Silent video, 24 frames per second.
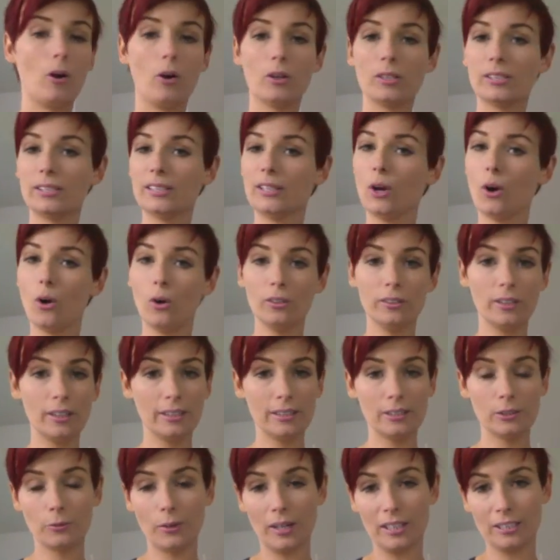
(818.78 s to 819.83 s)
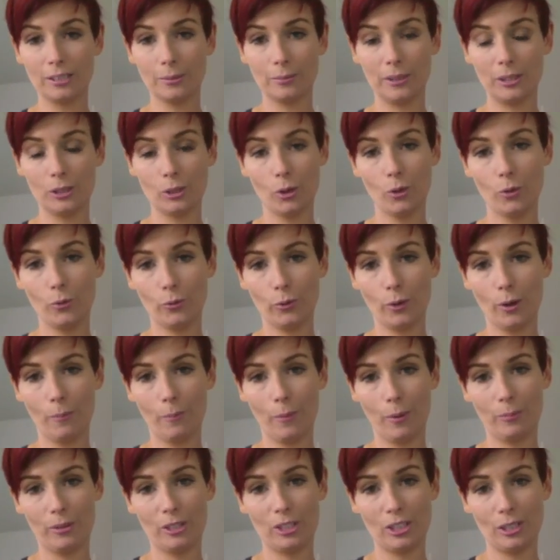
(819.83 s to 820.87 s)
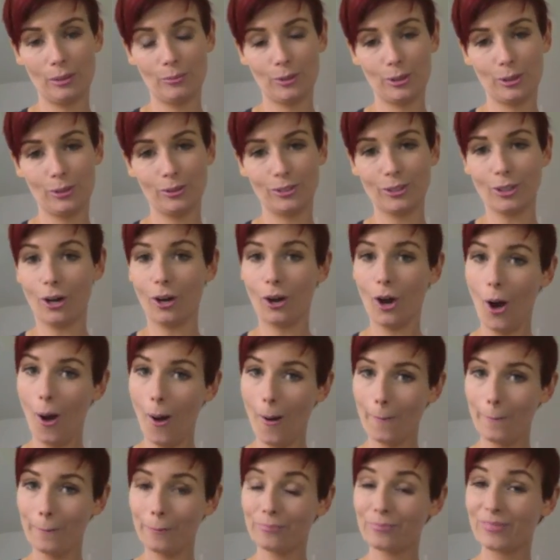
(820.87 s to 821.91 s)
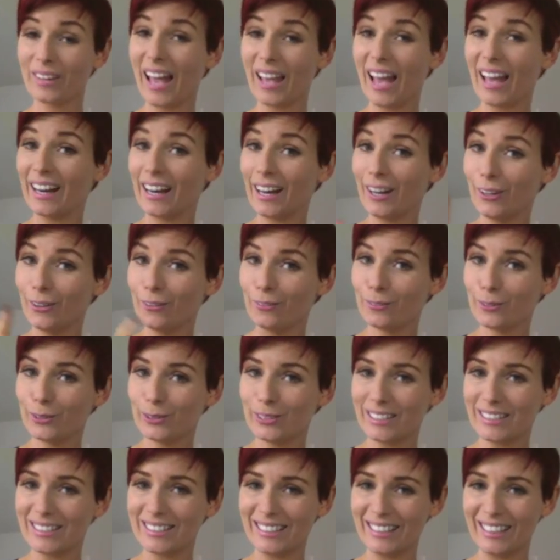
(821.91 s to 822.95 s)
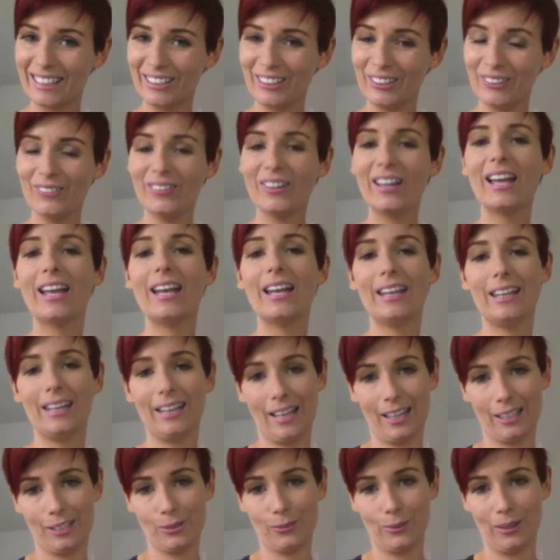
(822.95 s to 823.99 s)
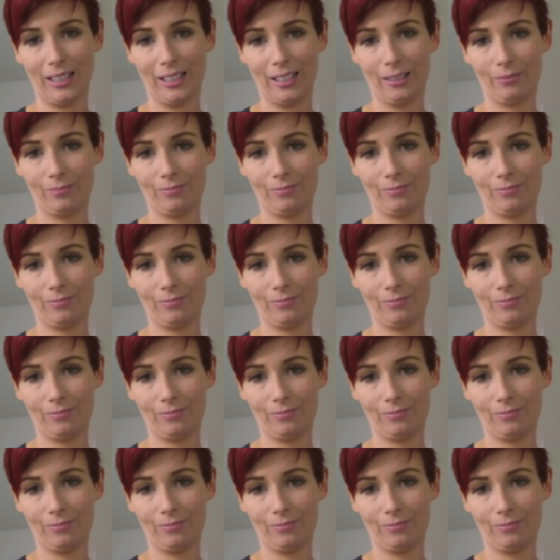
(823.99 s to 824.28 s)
See all of these recipes over at mummyshapeschool.com, and I look forward to seeing you next week.